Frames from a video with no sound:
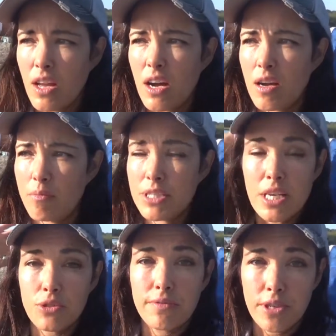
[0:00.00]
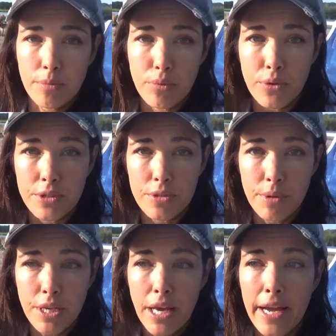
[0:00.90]
It's actually very important to
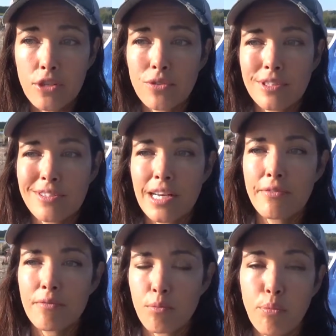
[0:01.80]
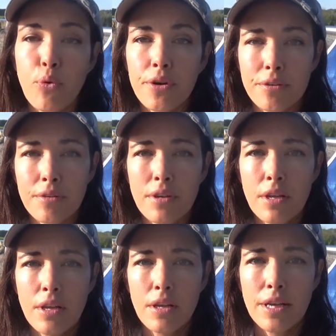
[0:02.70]
me. Actually, it's not even important.
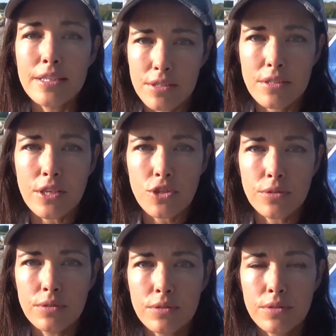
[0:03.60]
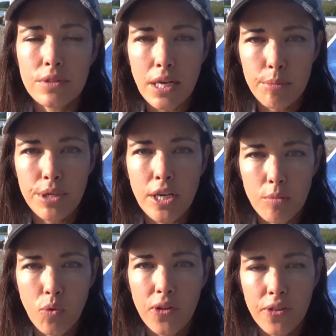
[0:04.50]
It's essential that I become
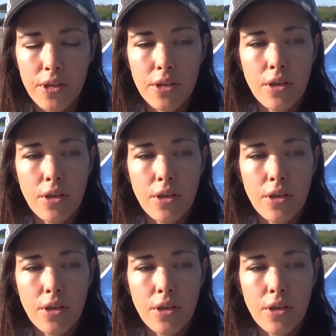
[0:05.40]
wealthy.